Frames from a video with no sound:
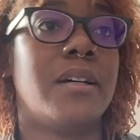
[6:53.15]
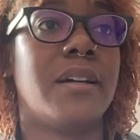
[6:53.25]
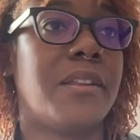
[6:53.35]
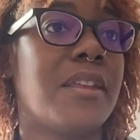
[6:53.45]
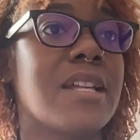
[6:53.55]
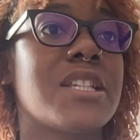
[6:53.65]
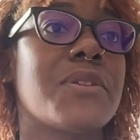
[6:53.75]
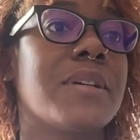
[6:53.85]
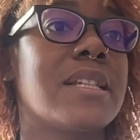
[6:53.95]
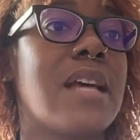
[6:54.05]
things
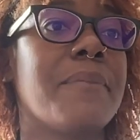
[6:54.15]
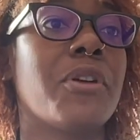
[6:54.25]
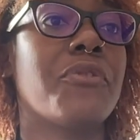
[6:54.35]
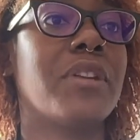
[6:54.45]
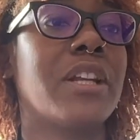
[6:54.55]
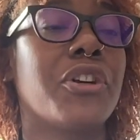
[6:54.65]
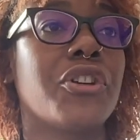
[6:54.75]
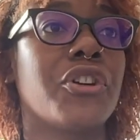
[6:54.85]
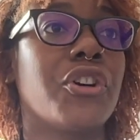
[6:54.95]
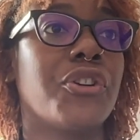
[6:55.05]
to it. I'm not really going
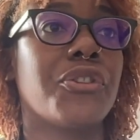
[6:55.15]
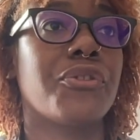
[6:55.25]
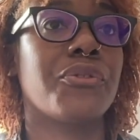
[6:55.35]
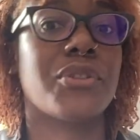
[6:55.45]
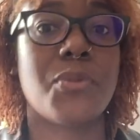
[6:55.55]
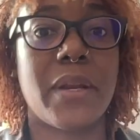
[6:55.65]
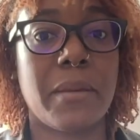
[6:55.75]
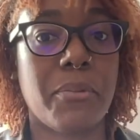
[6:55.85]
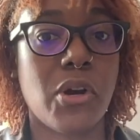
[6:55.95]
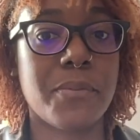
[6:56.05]
to go through the 20
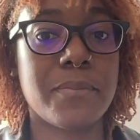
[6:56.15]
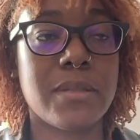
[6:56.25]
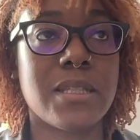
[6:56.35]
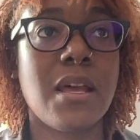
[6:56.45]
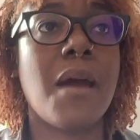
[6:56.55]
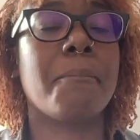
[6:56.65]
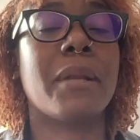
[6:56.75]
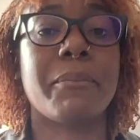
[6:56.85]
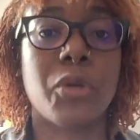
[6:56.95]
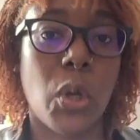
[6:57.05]
prompts, but
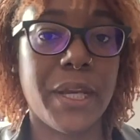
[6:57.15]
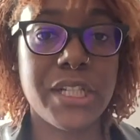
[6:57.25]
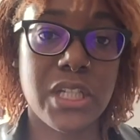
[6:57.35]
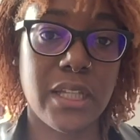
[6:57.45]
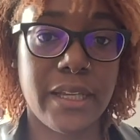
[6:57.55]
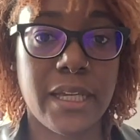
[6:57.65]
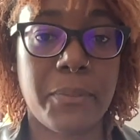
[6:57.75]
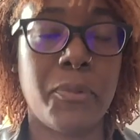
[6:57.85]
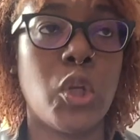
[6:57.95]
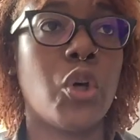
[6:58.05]
I'm going to
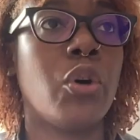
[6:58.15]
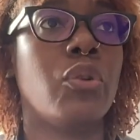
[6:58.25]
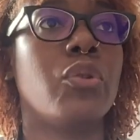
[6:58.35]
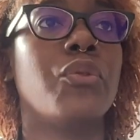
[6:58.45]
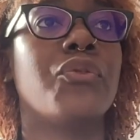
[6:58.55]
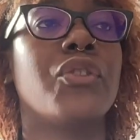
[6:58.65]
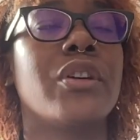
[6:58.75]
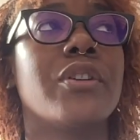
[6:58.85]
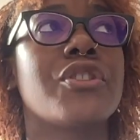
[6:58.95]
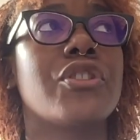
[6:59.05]
link below
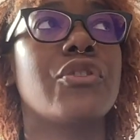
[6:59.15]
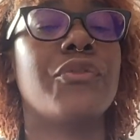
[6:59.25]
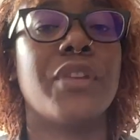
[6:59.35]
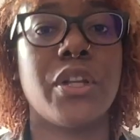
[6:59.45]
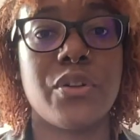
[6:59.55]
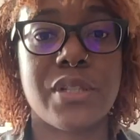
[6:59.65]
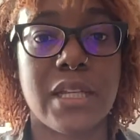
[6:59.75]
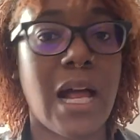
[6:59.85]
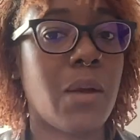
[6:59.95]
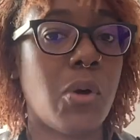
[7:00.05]
the 2 videos that
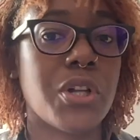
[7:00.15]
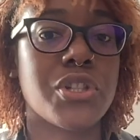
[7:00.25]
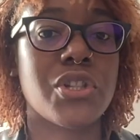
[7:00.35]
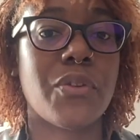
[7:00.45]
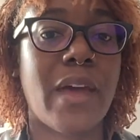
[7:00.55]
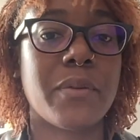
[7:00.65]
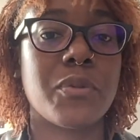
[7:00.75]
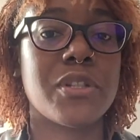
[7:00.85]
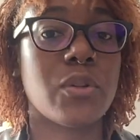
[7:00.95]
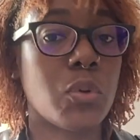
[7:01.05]
I watched. So that
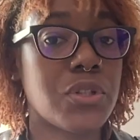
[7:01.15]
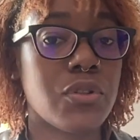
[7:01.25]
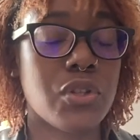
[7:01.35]
was Thoughts on